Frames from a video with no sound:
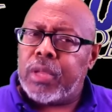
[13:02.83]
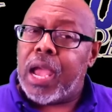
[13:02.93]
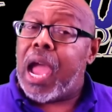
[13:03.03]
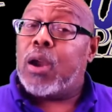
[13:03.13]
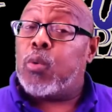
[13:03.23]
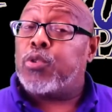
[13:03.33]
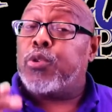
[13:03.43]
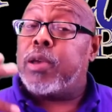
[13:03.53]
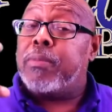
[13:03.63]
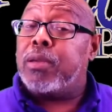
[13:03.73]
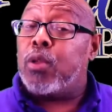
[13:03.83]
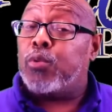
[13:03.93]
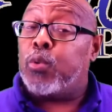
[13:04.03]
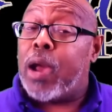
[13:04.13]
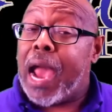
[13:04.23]
I don't want you to give me no
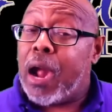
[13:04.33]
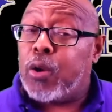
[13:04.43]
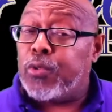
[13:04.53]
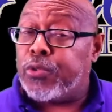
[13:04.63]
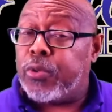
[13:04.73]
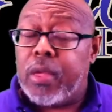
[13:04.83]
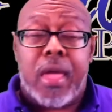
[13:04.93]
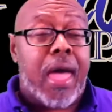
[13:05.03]
new house.